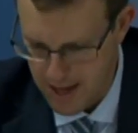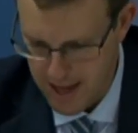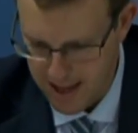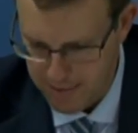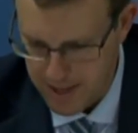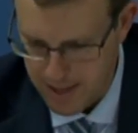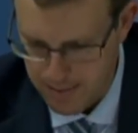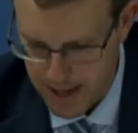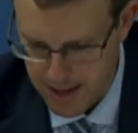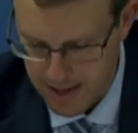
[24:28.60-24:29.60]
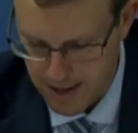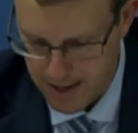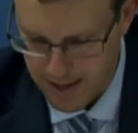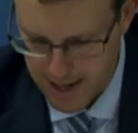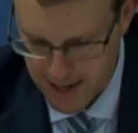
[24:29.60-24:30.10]
have been spent on
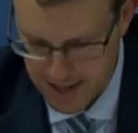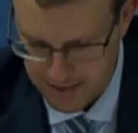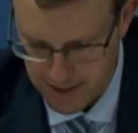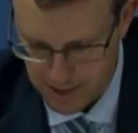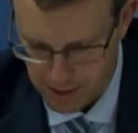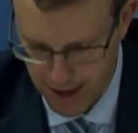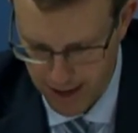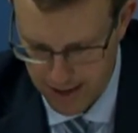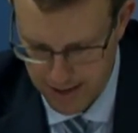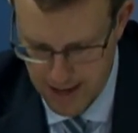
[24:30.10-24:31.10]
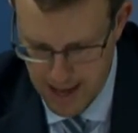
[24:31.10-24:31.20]
scientific grants.